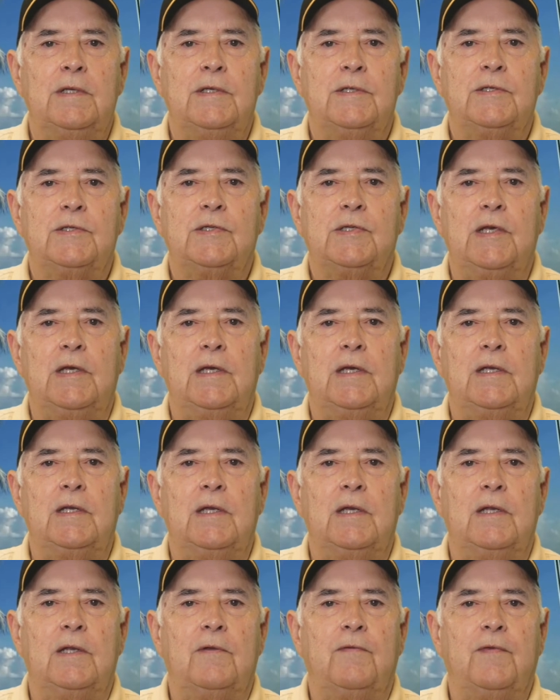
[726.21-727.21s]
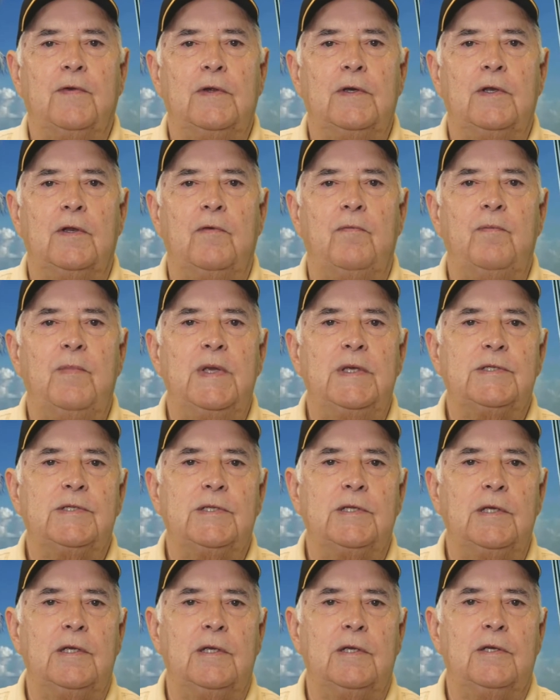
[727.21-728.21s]
sit in the front of
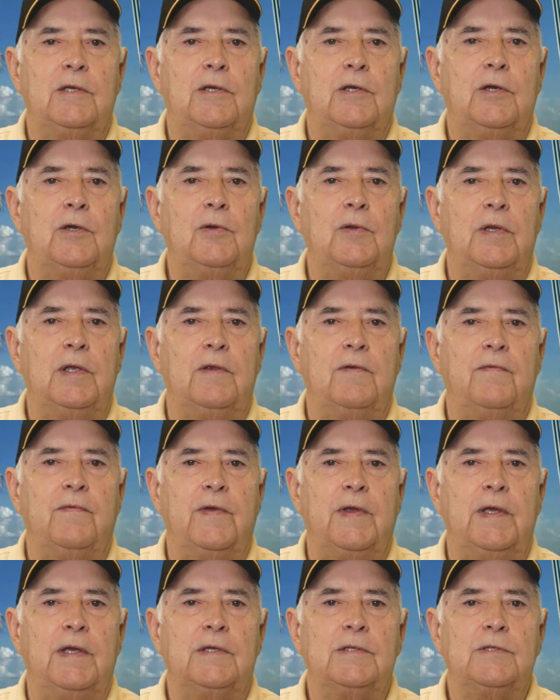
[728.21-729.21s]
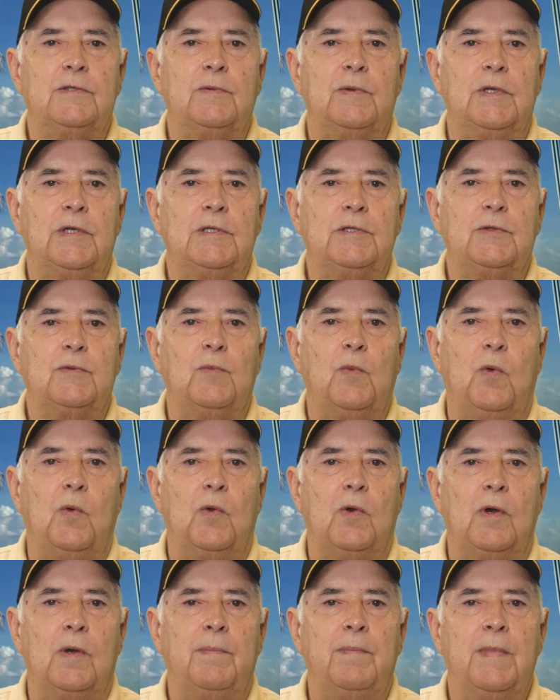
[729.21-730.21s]
misting cooling fans when it's
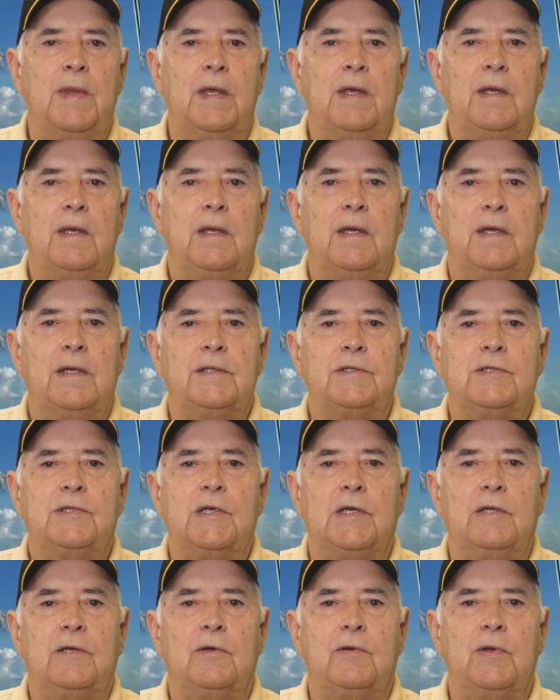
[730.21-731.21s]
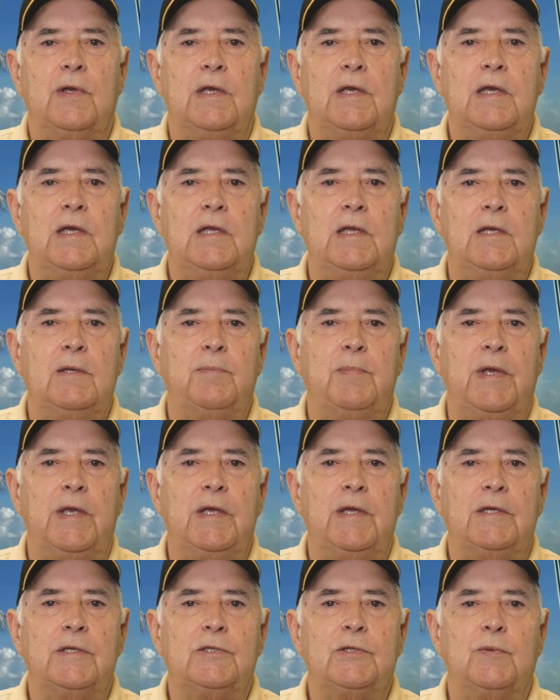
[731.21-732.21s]
warm, and sit on a heated
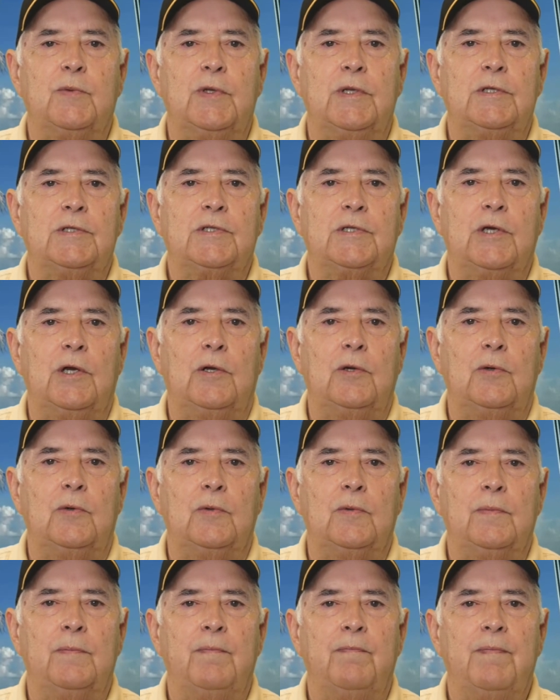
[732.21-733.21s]
bench when it's cold.